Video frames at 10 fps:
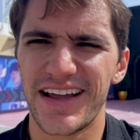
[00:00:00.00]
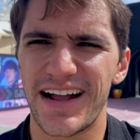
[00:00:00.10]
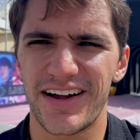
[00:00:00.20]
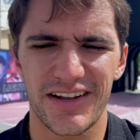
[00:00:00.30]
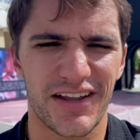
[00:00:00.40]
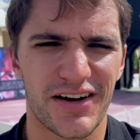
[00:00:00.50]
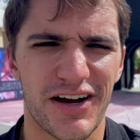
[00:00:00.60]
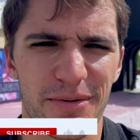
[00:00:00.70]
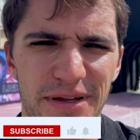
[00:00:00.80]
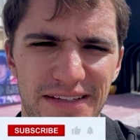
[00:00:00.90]
I got a lot of
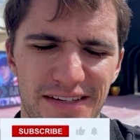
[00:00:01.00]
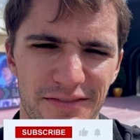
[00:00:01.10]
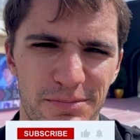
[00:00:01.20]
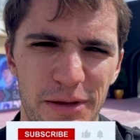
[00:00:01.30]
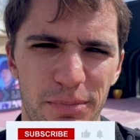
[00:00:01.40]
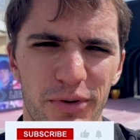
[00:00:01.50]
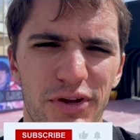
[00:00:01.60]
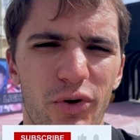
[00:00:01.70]
comments of people, you know,